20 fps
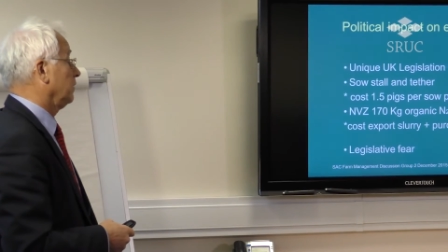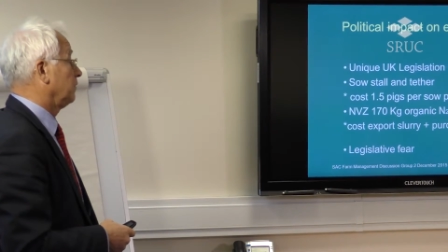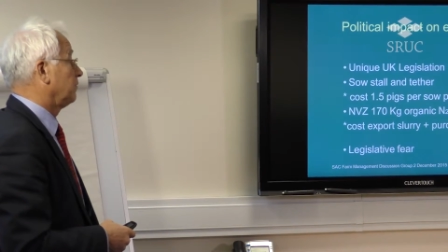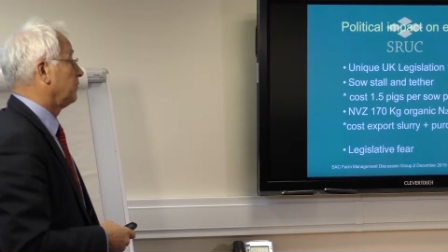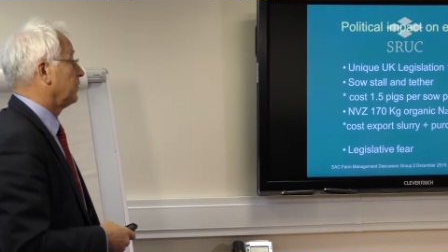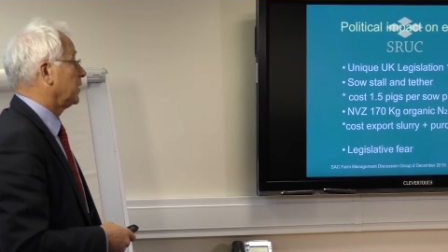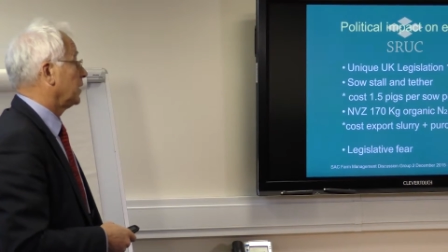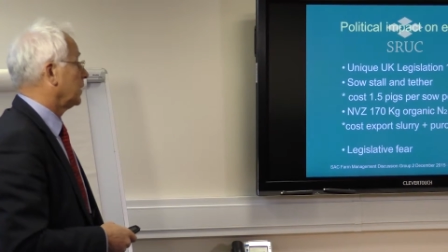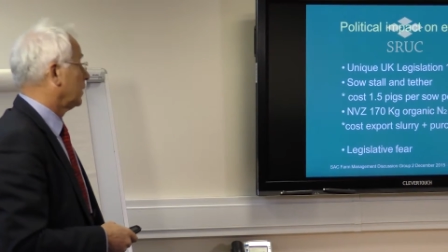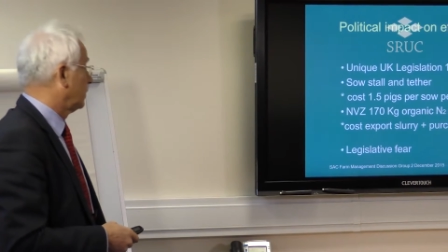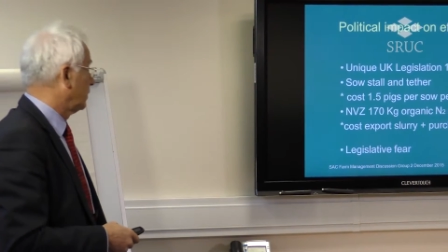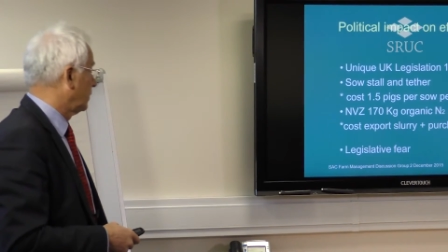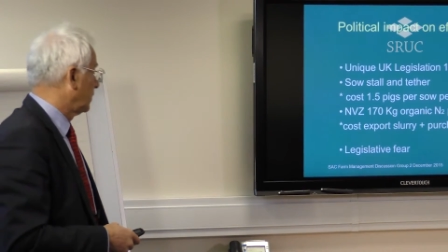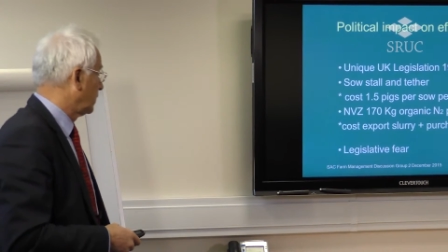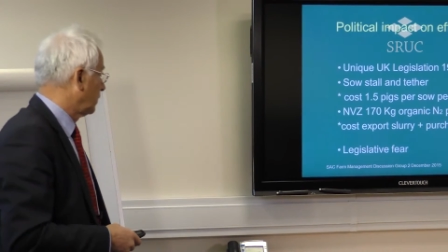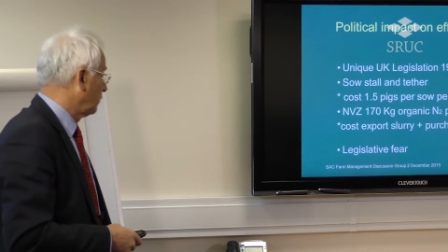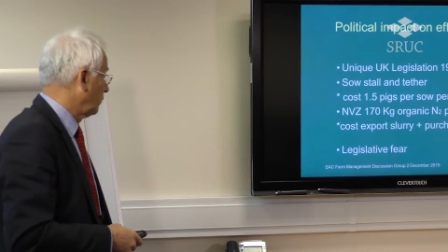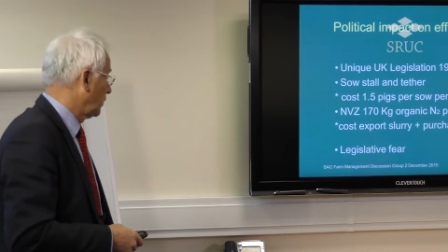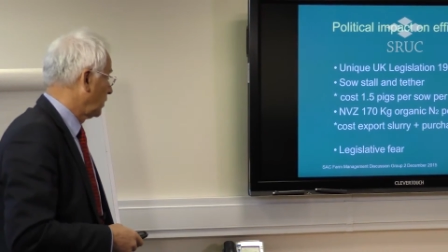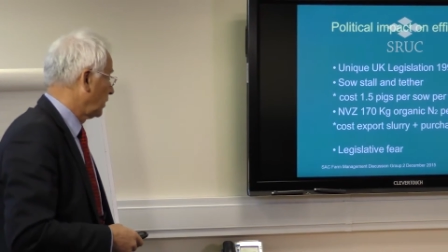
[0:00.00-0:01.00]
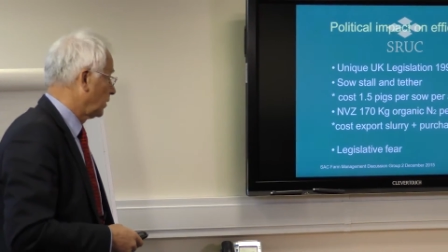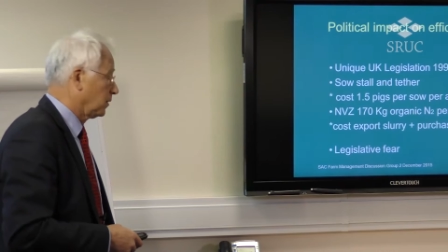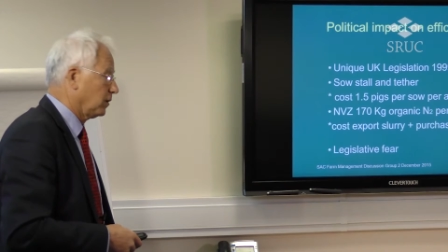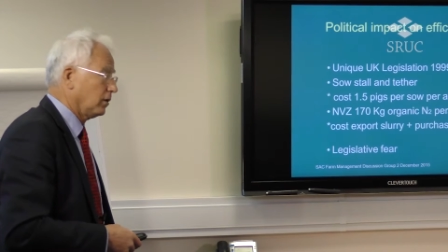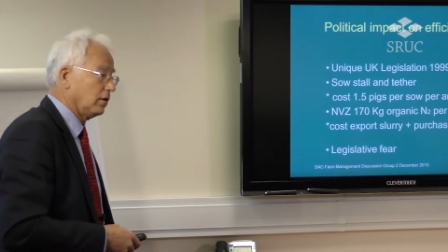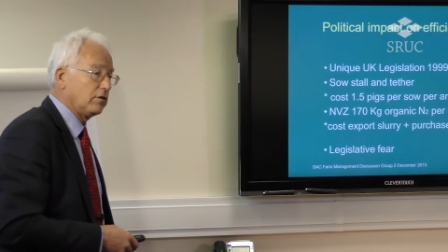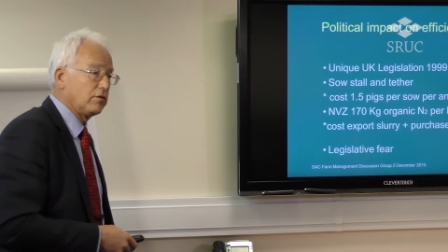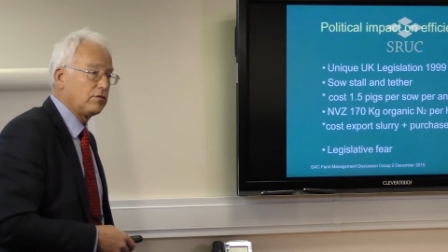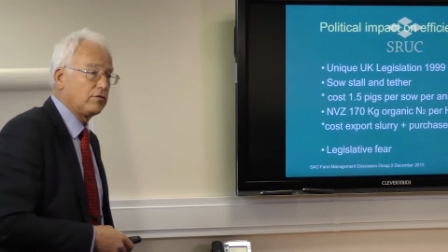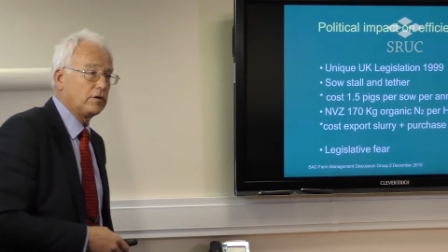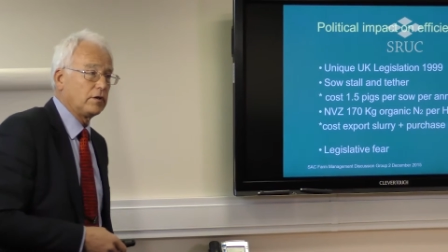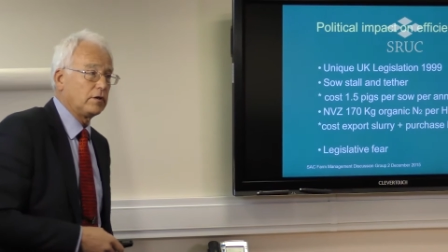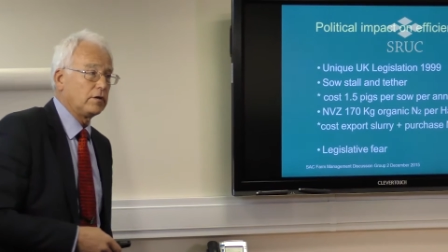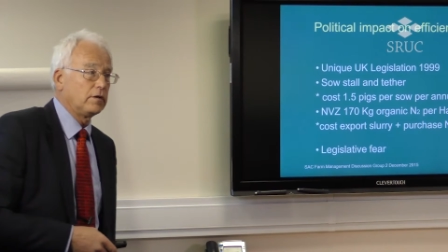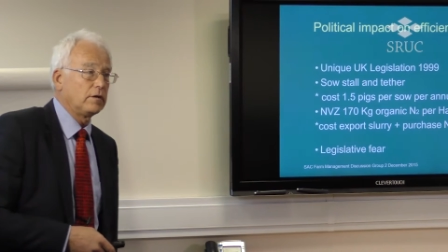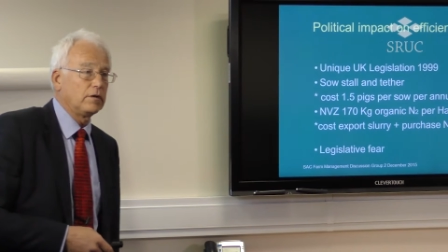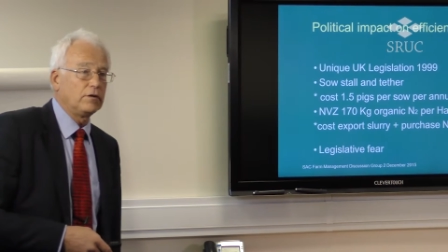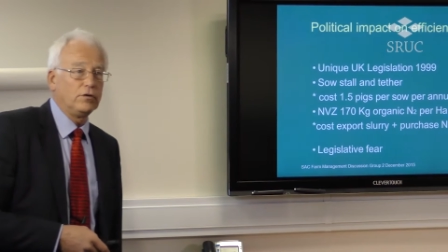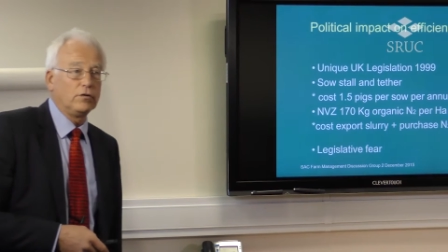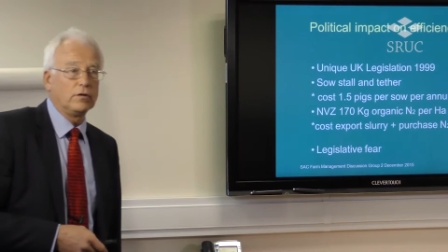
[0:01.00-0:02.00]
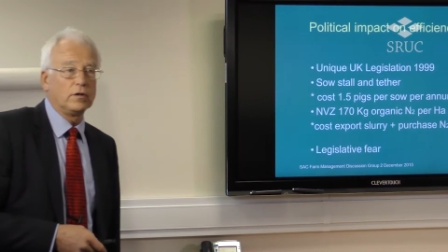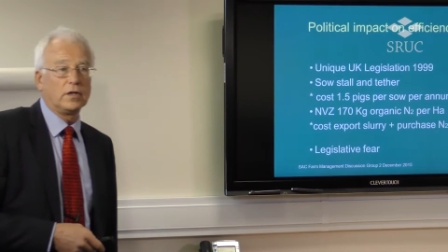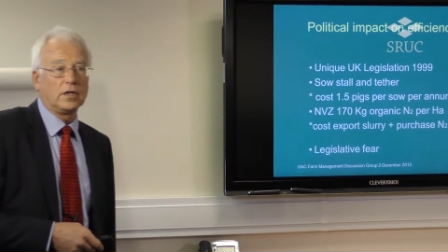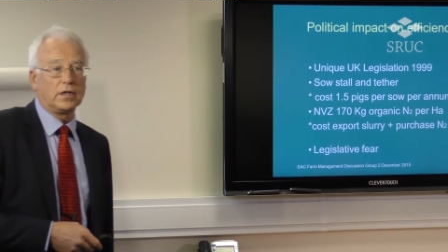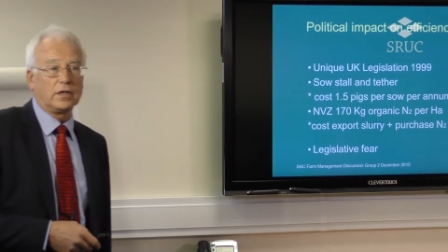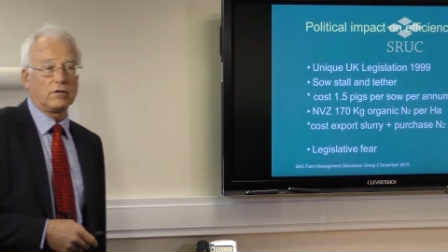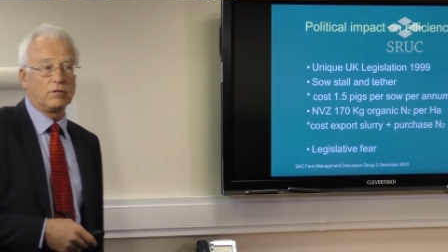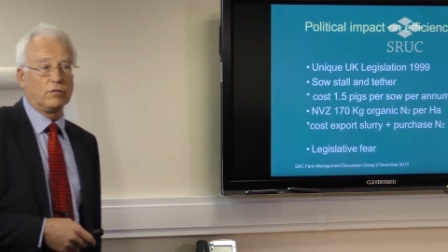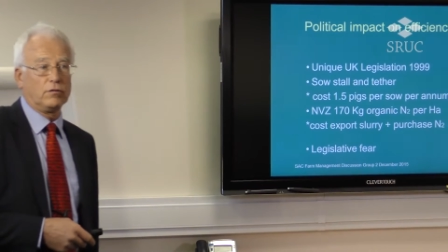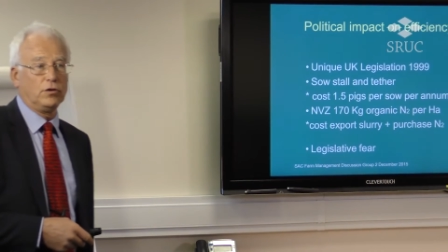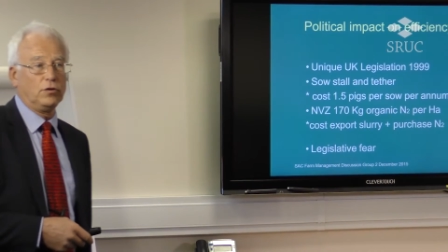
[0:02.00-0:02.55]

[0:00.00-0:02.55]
in fact, uh, we had this rather unilateral